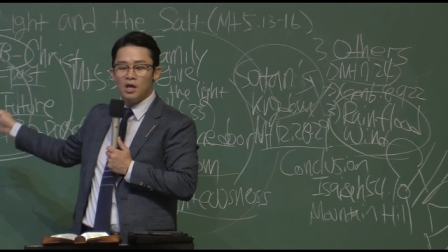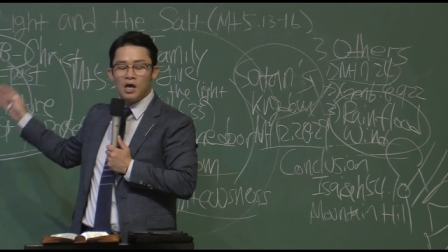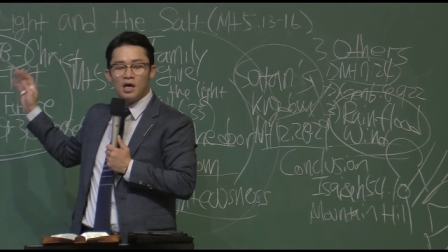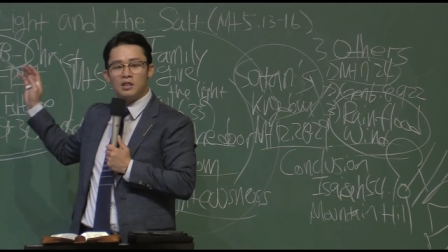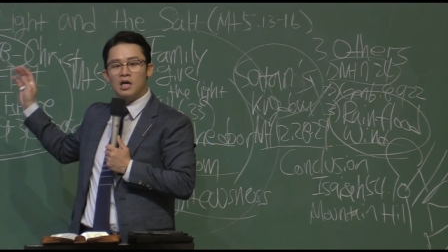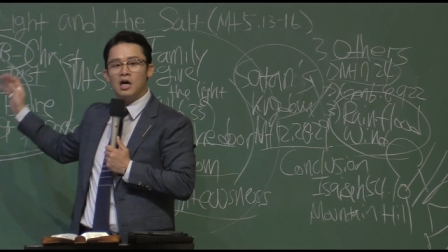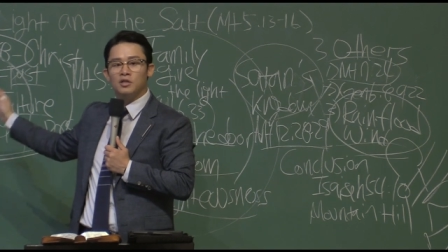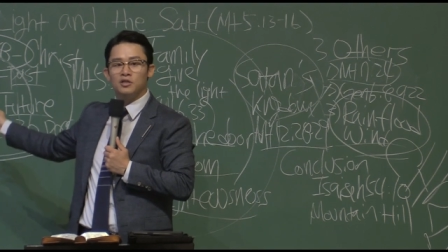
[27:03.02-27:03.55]

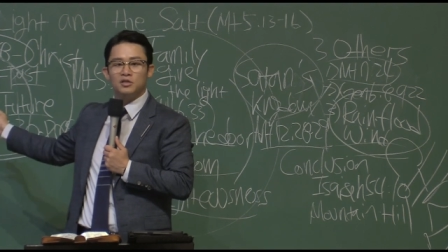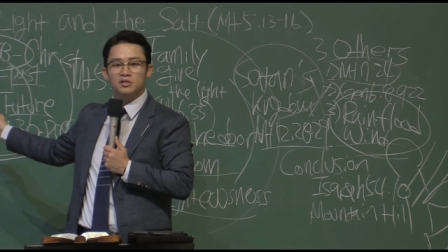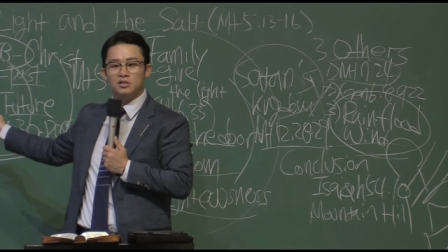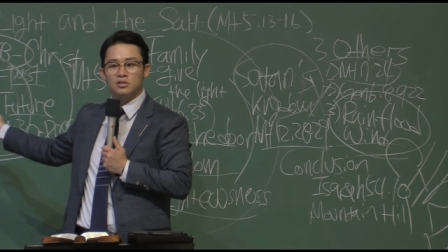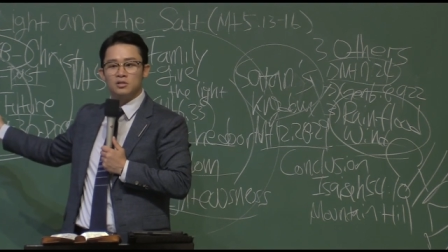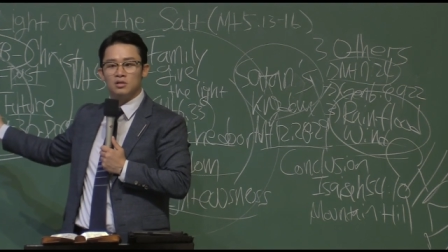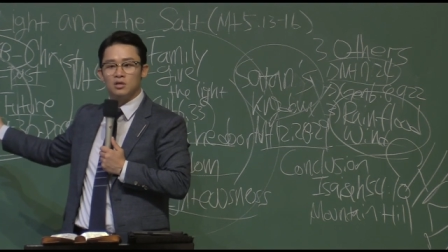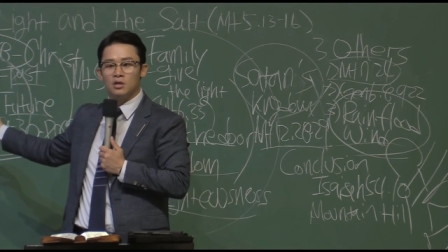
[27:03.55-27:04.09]
and
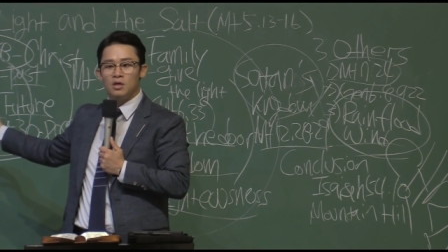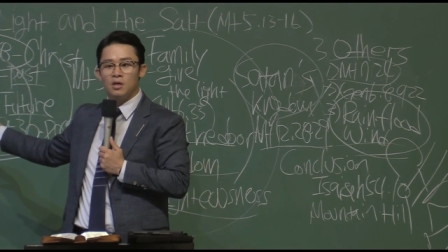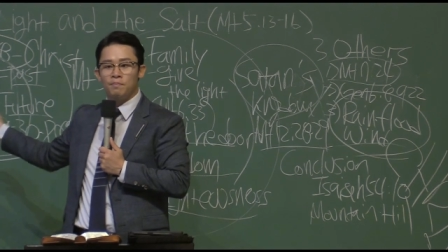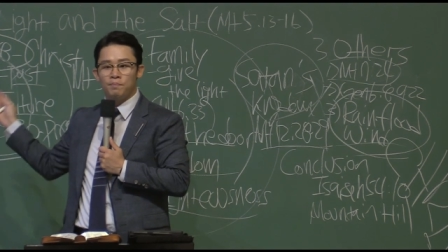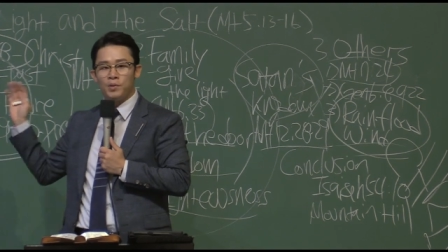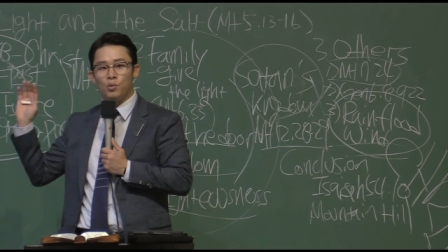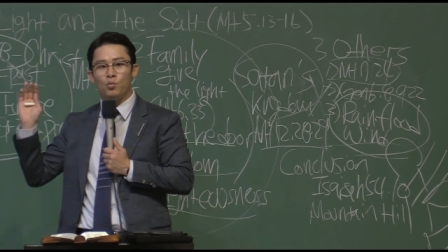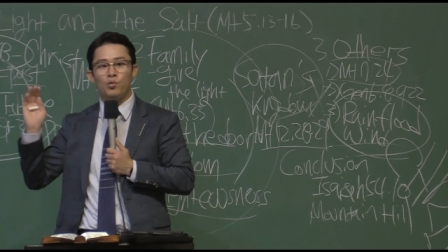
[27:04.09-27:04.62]
others?
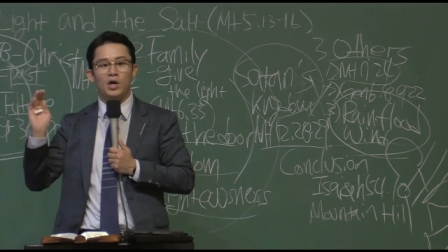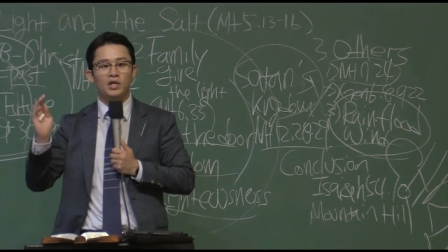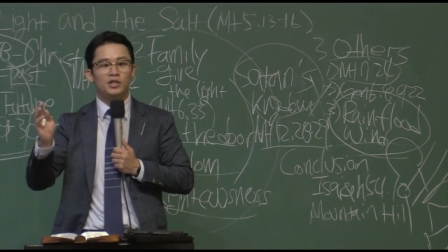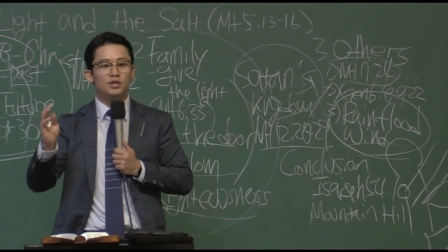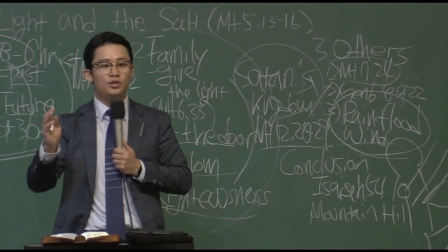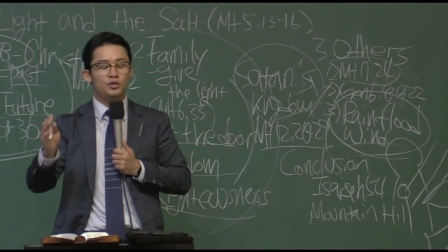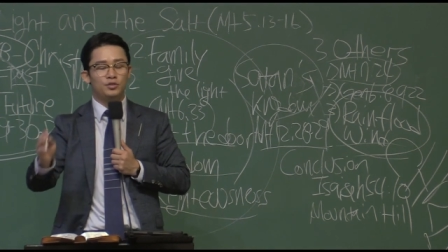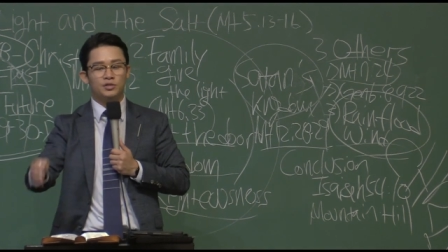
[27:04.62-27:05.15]
Be ready
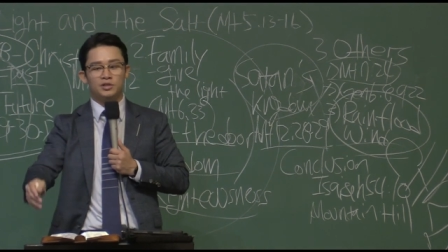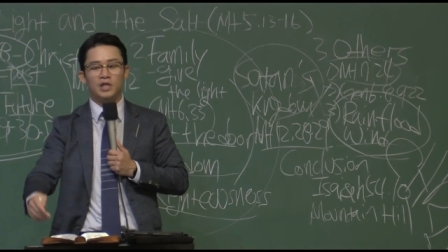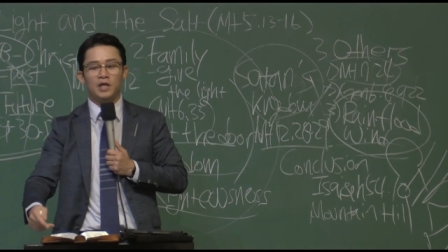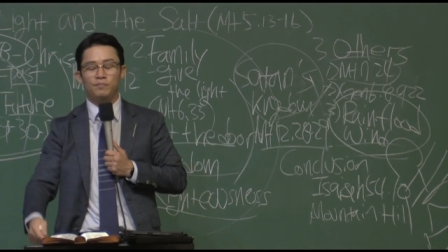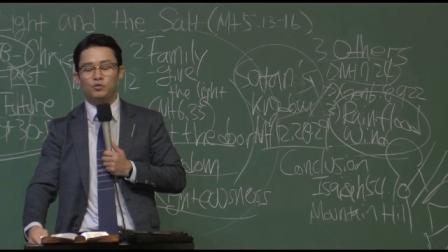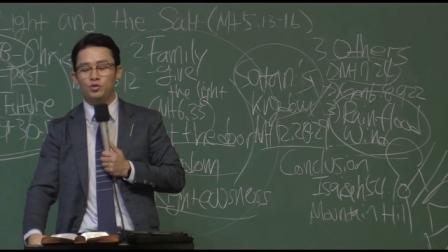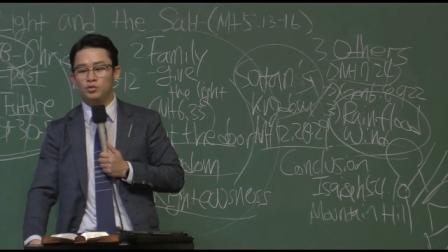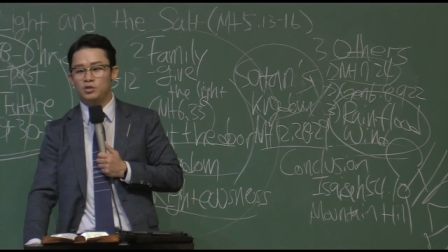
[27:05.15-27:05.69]
to
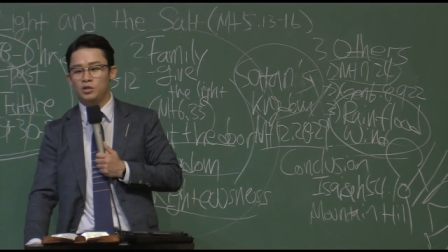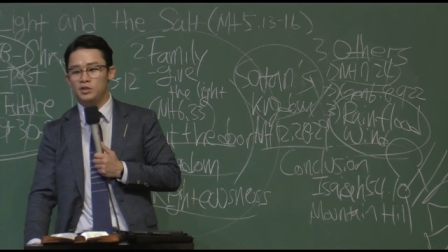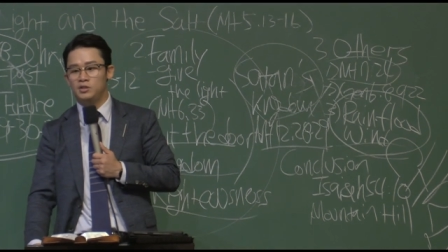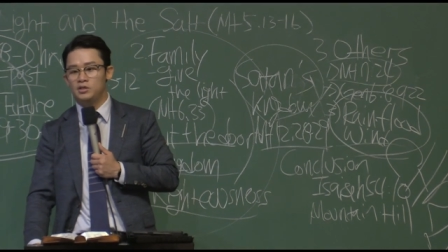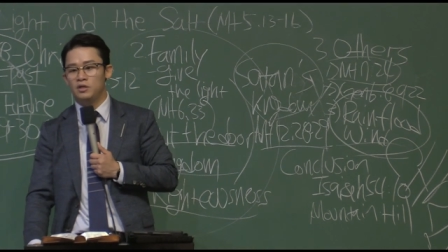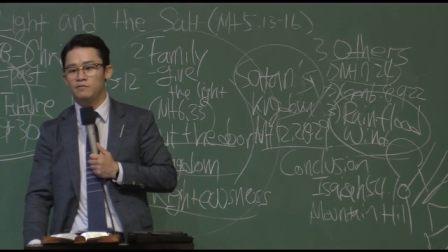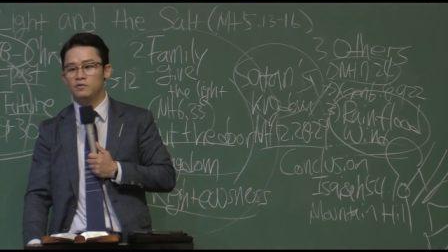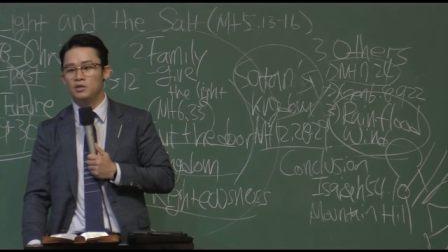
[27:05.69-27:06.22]
save
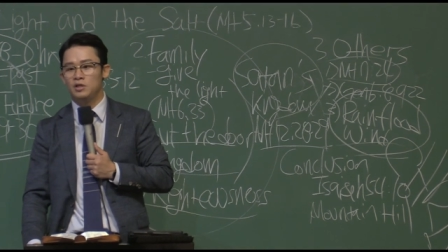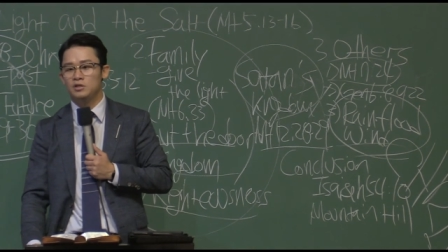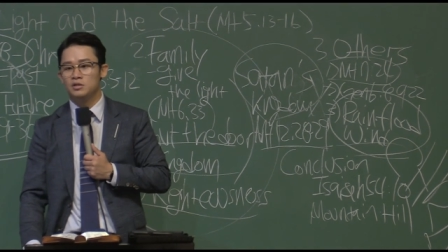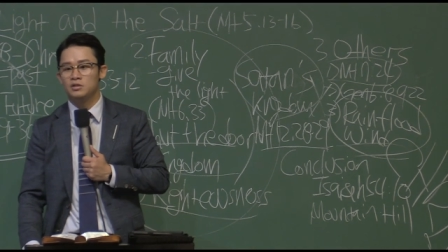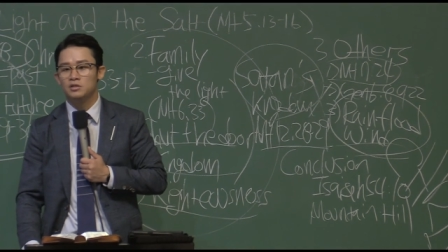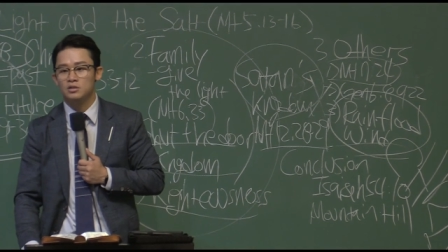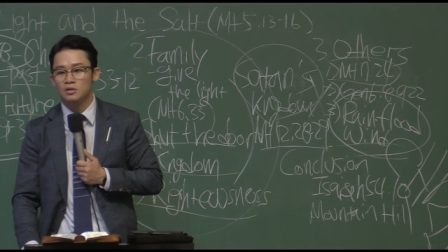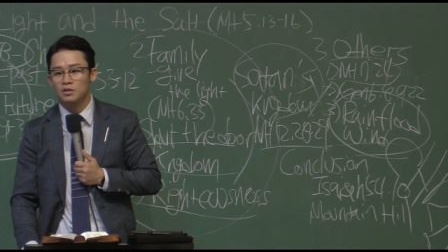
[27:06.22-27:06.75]
237
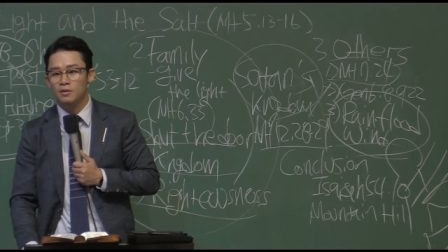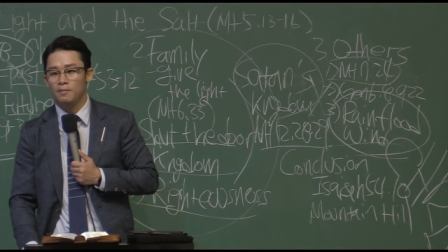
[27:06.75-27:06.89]
nations.